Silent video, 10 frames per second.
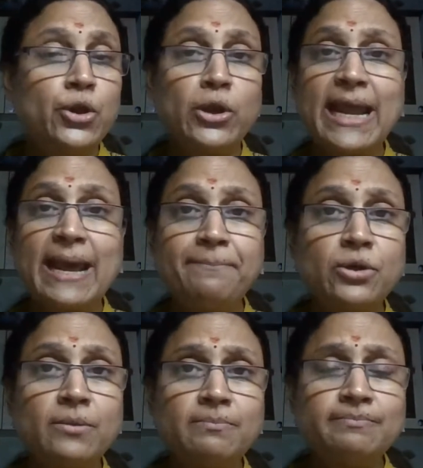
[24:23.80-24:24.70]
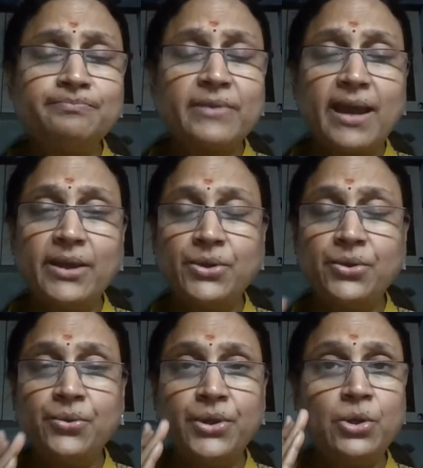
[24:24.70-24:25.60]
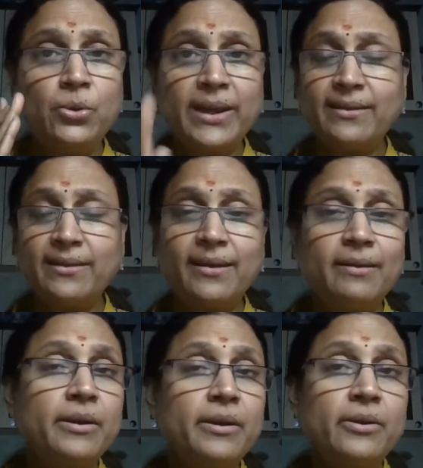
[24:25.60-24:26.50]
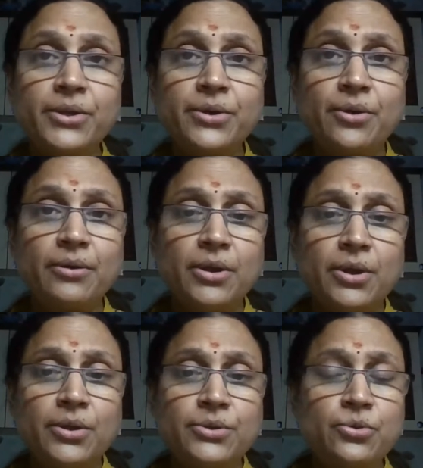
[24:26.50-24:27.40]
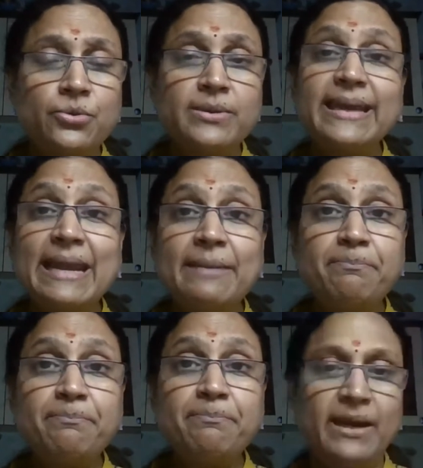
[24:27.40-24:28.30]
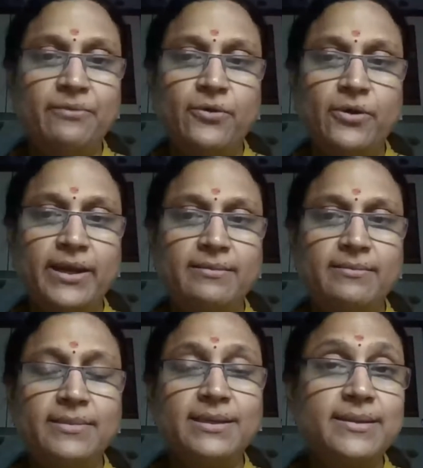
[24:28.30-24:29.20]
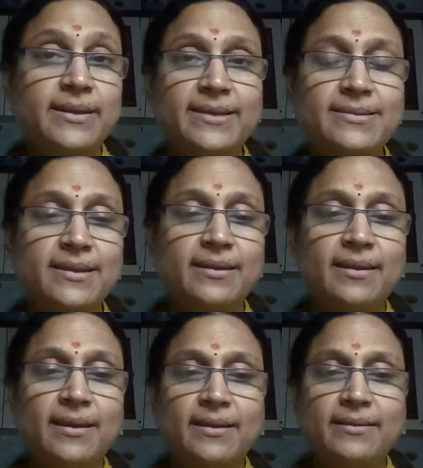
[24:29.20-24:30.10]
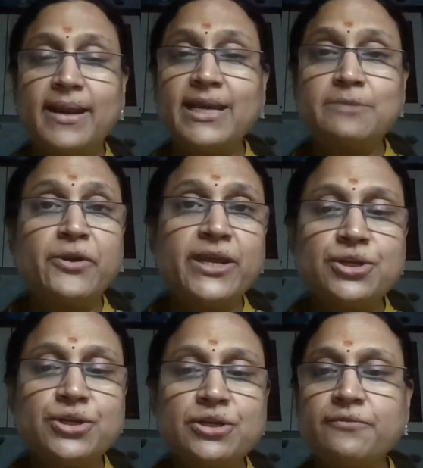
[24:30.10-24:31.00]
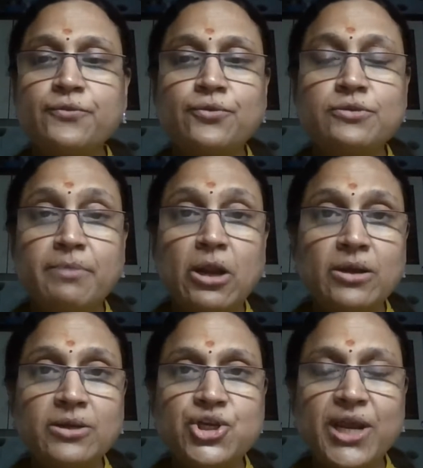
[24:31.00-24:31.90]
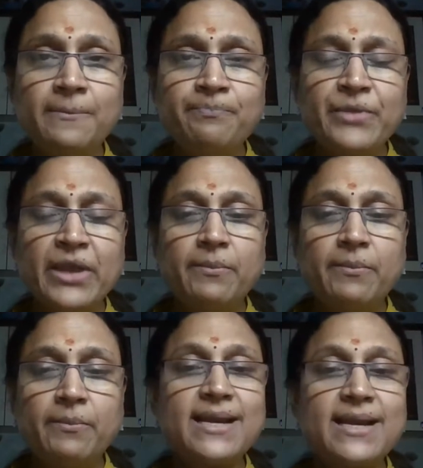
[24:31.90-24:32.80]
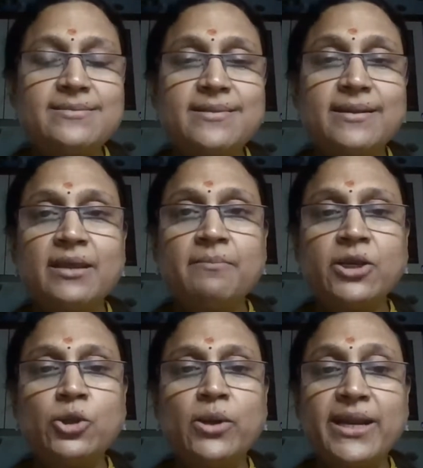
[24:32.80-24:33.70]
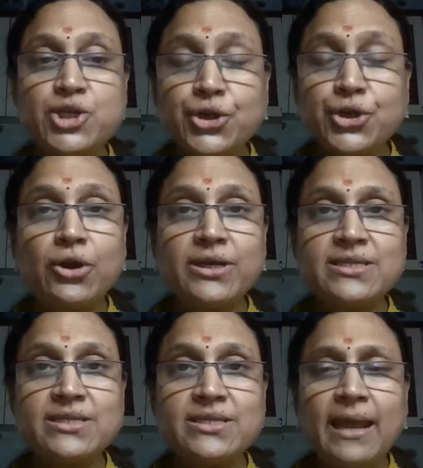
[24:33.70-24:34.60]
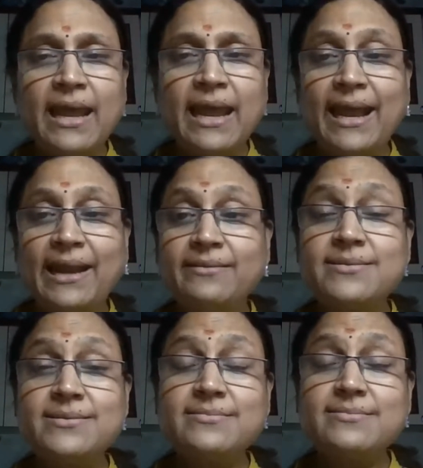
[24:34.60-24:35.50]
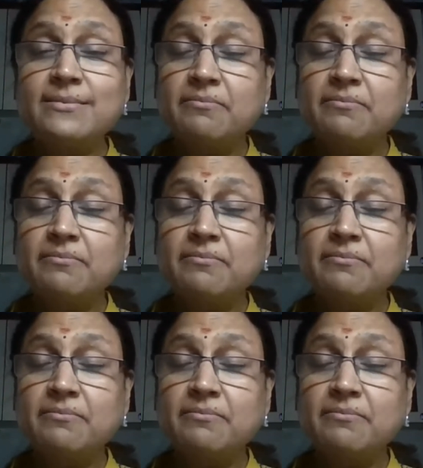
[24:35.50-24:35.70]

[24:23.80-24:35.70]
your laptop, and you're going to look at the camera on top. So get prepared for it. That's the next thing. The next prediction is, of course, blockchain, because that's nothing but your ledger concept, and this is